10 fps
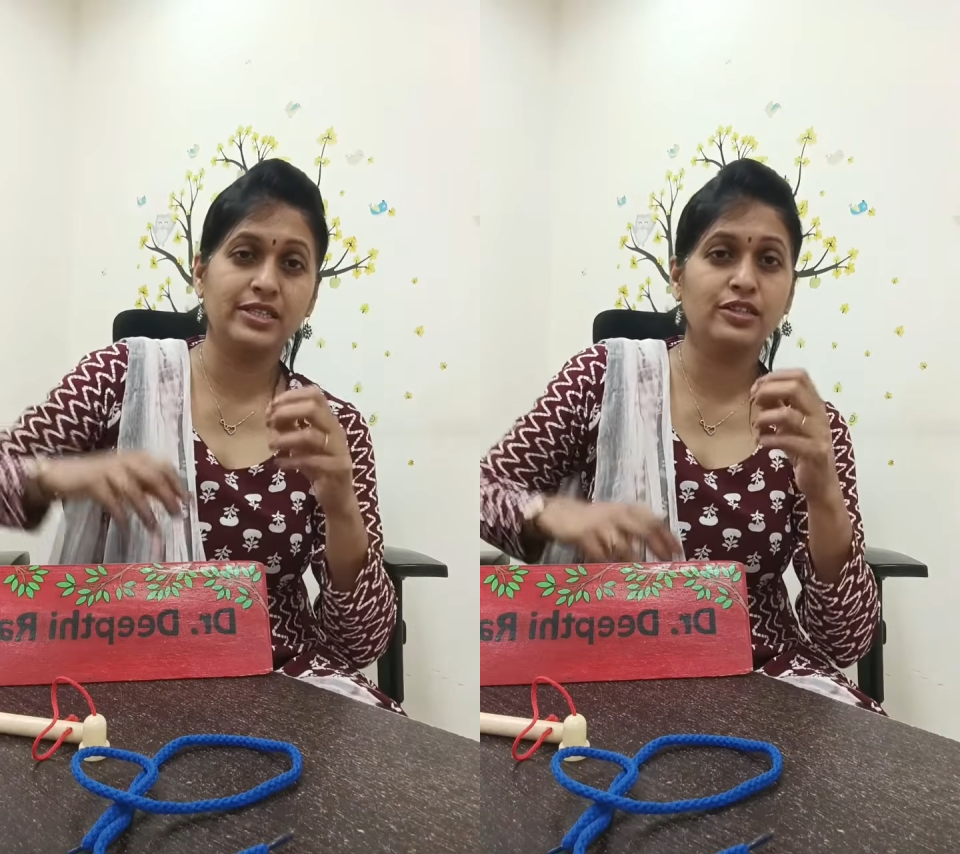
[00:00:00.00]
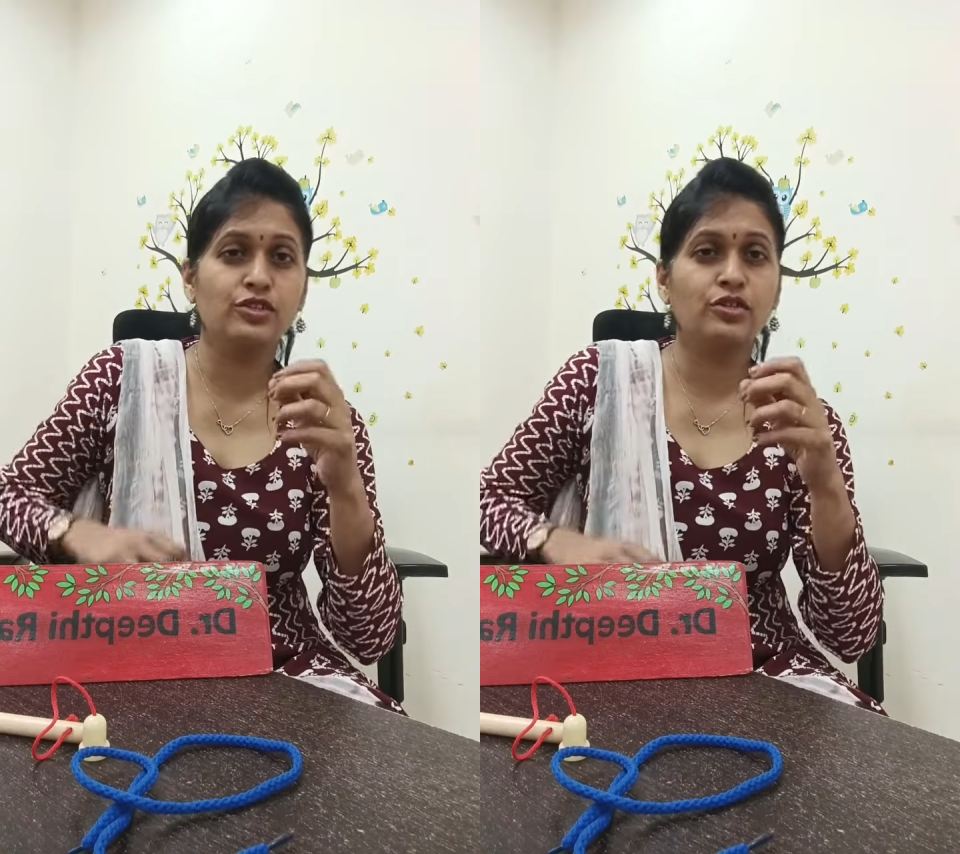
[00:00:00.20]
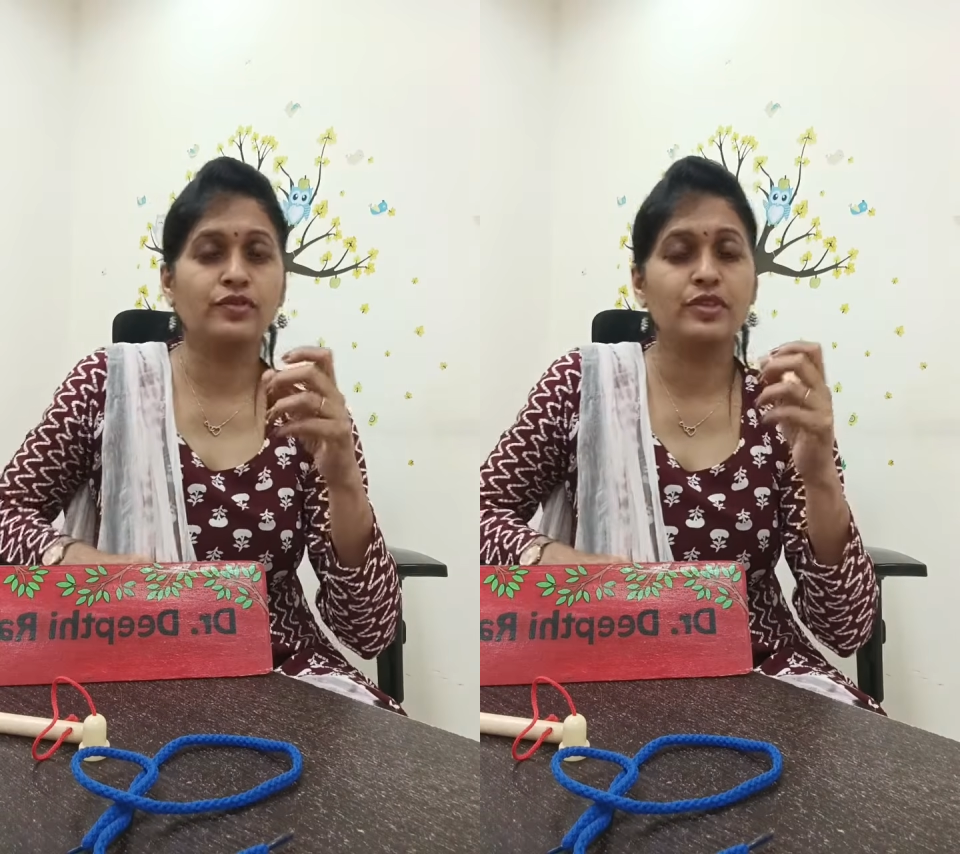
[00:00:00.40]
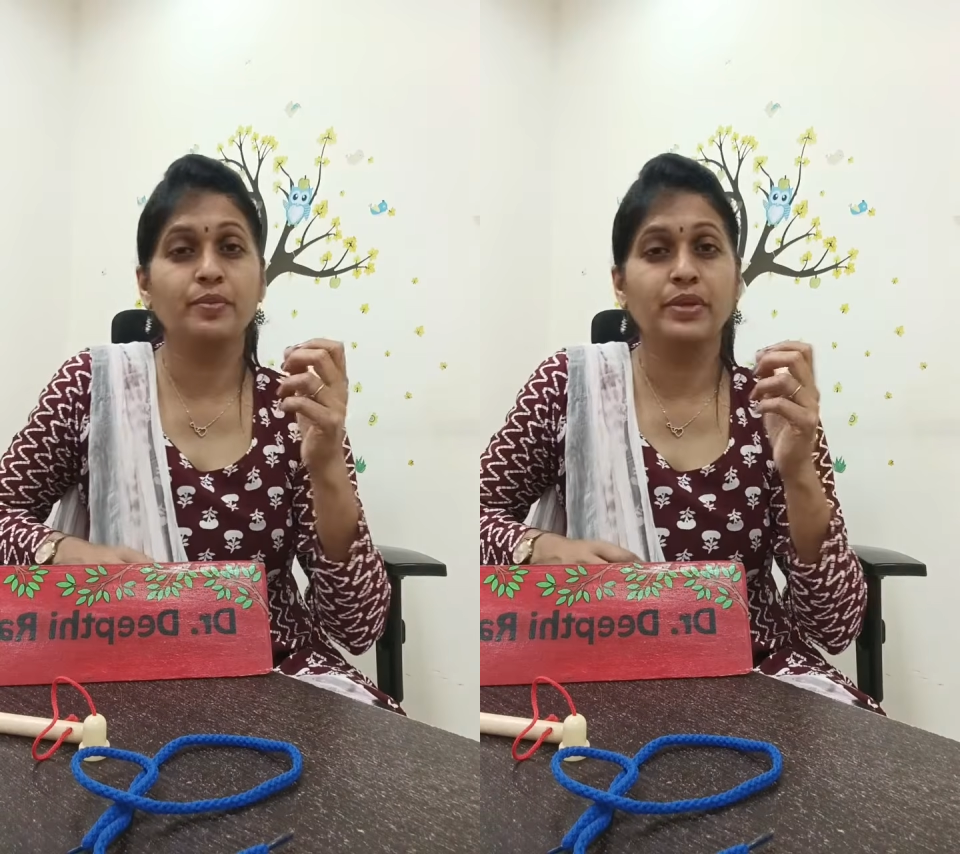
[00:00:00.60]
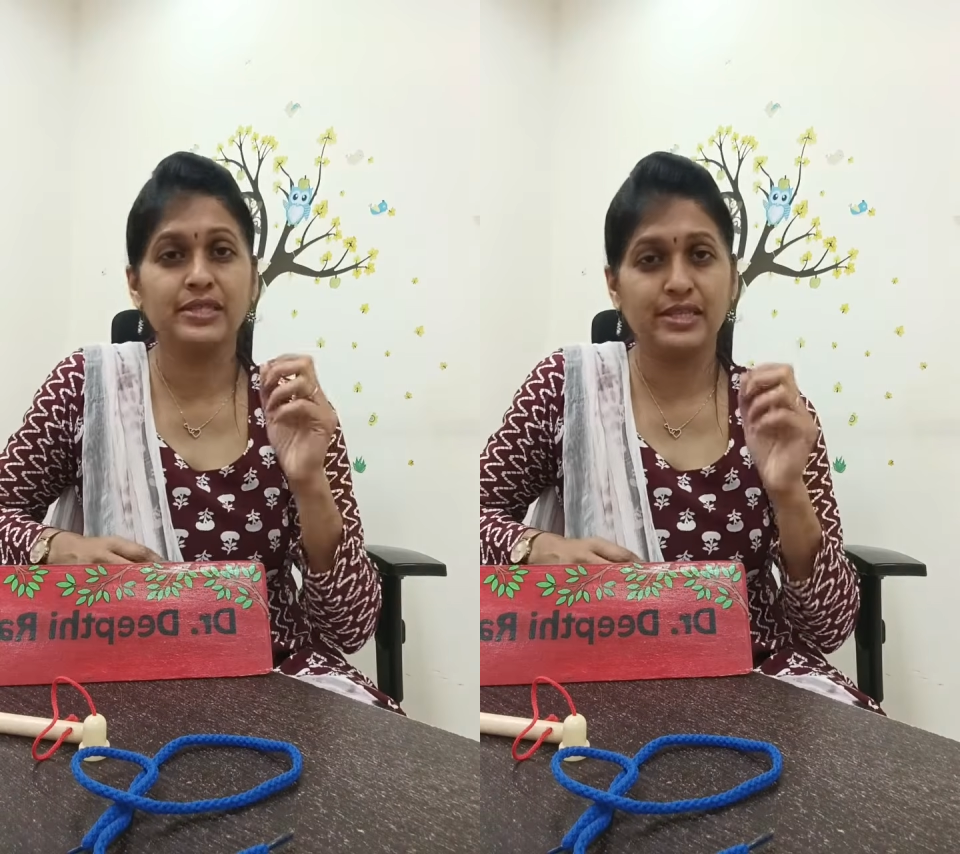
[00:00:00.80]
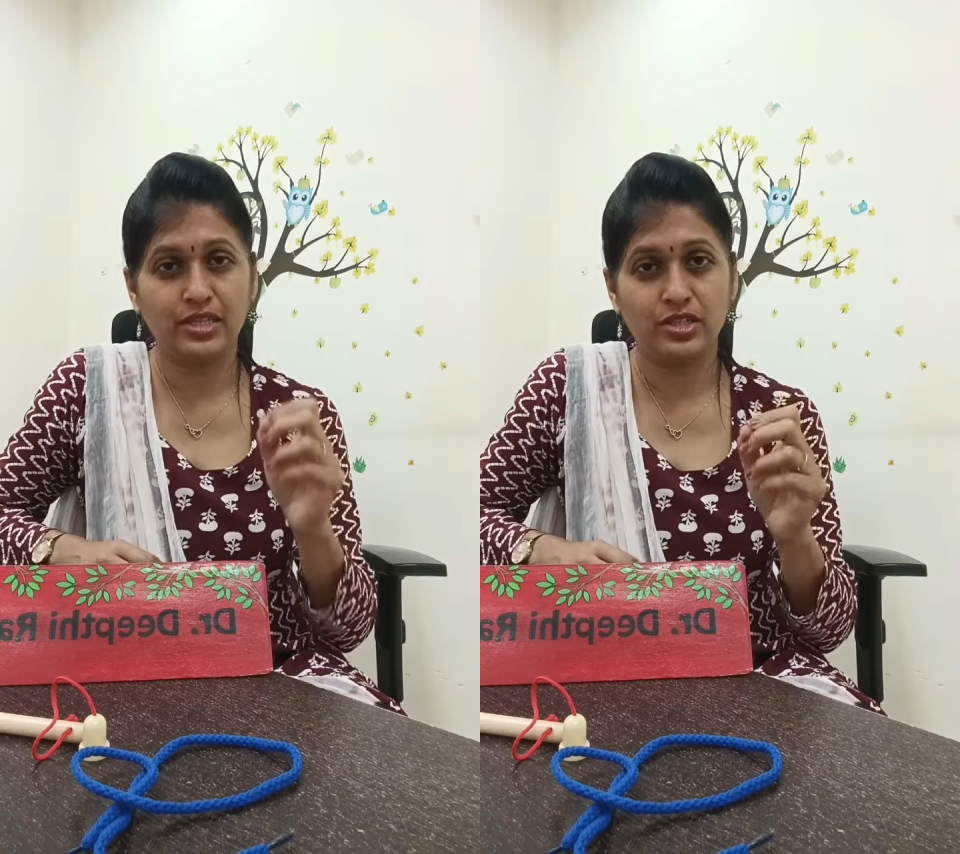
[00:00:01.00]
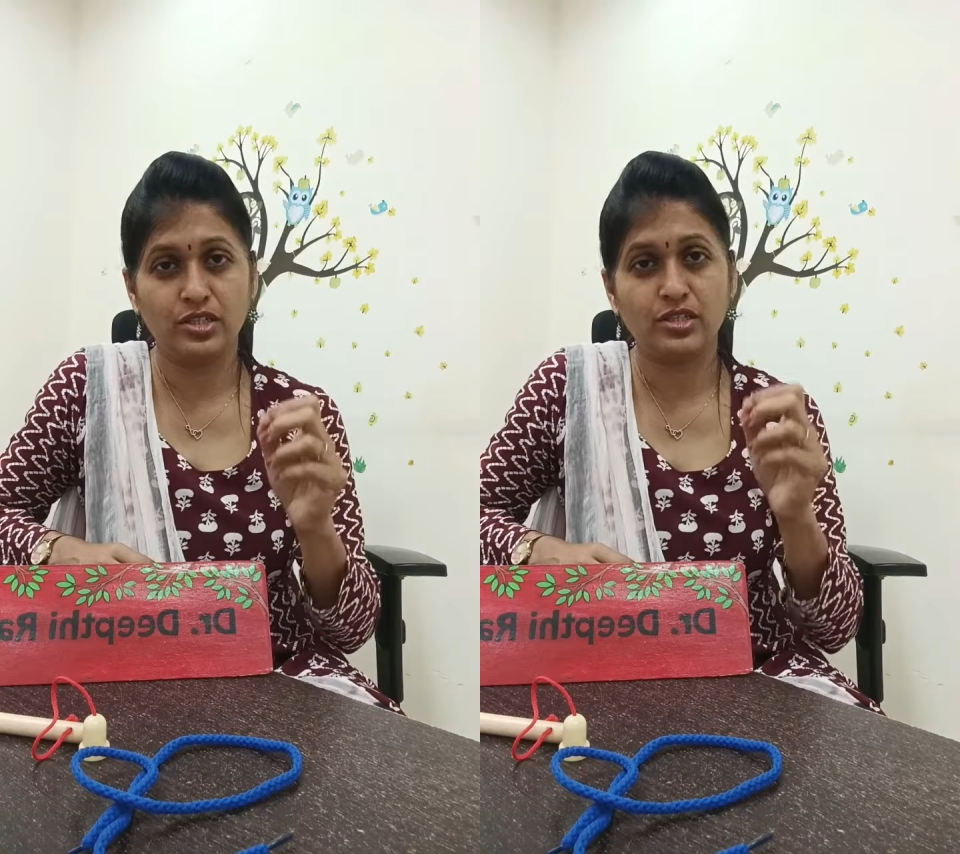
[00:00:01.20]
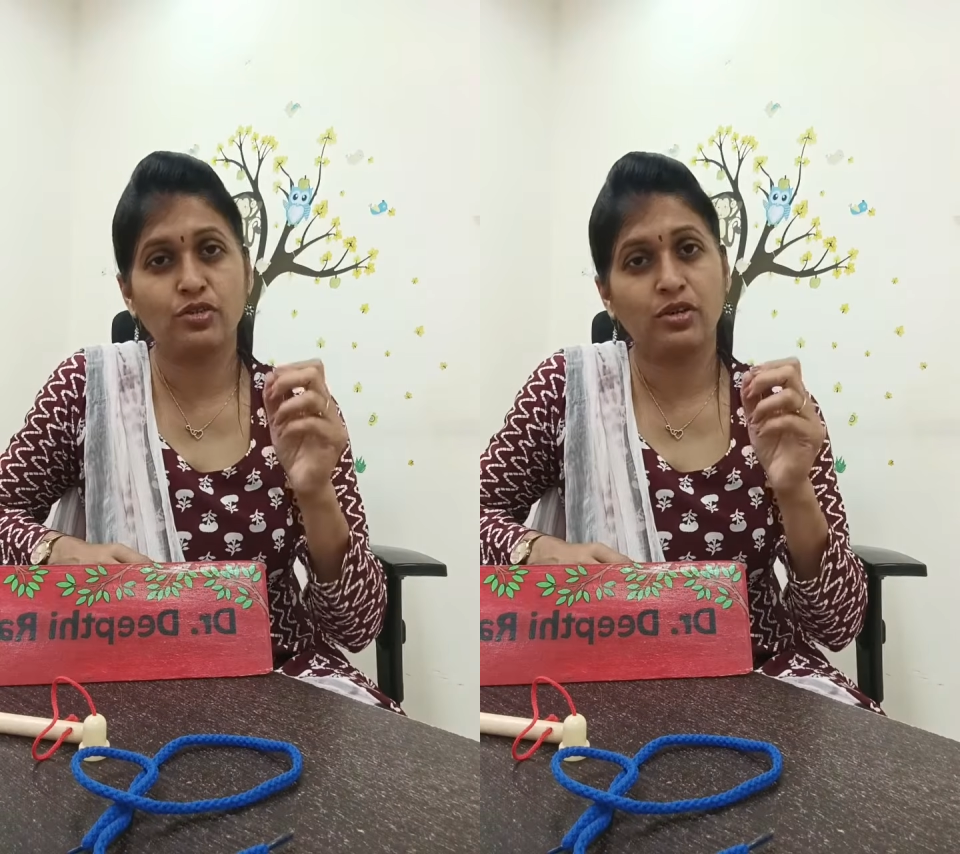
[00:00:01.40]
Instead of simple
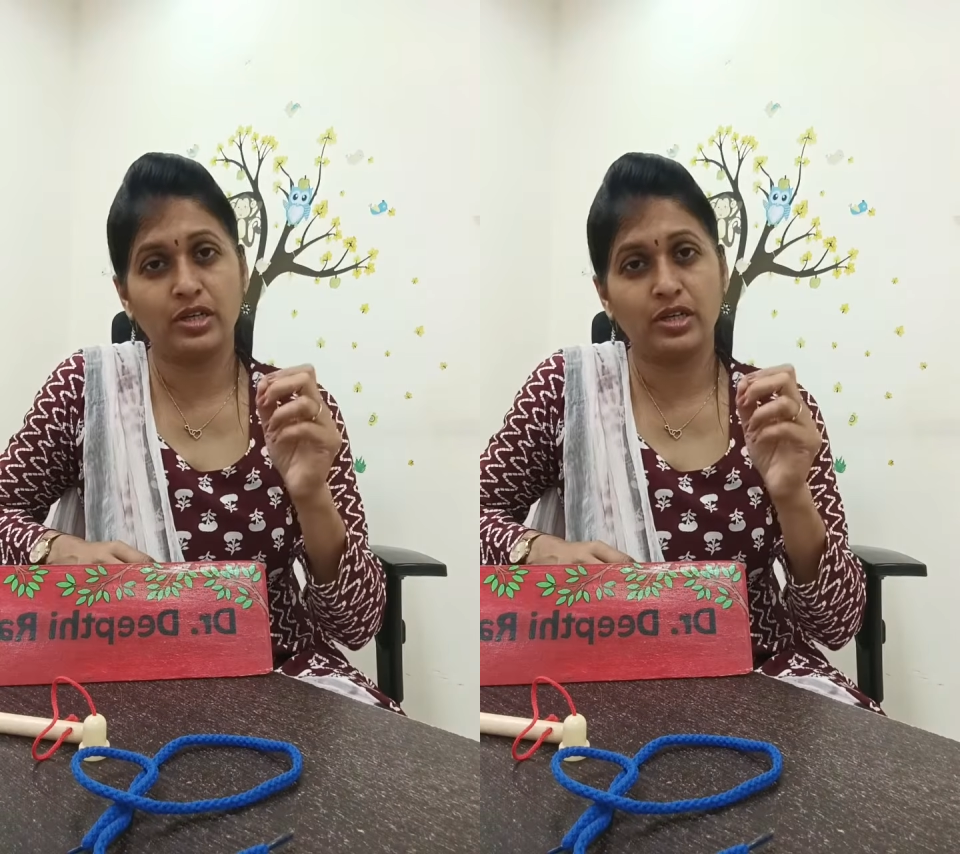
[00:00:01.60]
sketches or